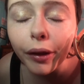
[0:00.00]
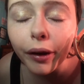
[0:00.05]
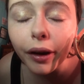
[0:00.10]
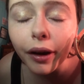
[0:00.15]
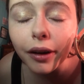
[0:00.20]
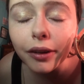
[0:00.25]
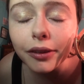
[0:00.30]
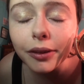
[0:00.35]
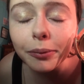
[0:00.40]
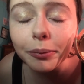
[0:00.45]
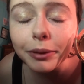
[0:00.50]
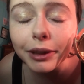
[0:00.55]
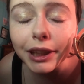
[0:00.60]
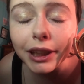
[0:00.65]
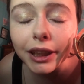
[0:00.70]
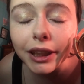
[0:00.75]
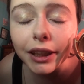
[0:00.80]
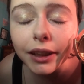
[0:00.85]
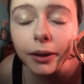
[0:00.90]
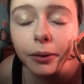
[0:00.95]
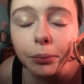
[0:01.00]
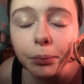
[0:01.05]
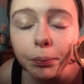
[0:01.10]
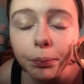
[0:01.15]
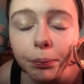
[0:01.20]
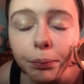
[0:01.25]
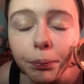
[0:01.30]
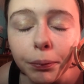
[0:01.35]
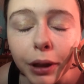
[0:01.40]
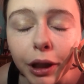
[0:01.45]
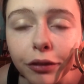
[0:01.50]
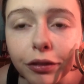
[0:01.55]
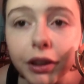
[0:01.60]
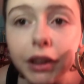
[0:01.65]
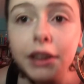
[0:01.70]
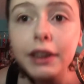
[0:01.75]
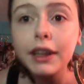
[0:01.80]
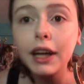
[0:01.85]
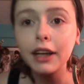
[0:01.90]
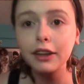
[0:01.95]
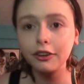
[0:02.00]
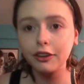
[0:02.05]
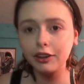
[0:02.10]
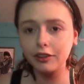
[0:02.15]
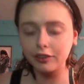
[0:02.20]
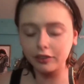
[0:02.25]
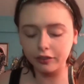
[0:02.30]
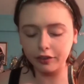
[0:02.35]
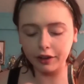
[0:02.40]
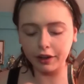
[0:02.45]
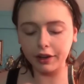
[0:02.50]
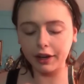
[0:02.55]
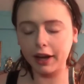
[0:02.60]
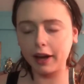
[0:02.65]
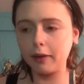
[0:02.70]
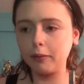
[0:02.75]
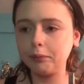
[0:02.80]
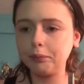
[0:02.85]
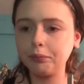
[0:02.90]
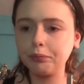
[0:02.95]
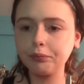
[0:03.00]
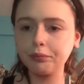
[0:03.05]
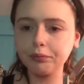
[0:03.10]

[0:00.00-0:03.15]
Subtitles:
there are some pretty perfect cut creases there now.